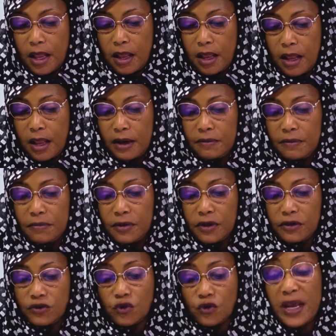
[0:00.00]
And
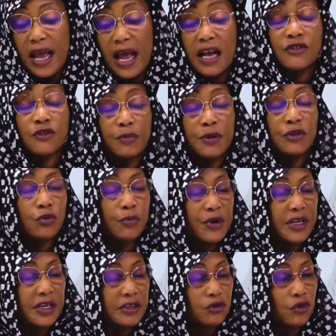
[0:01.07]
so he asked me to
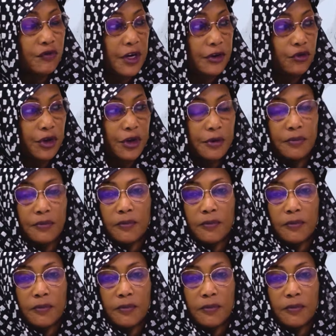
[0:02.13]
bring it over to him.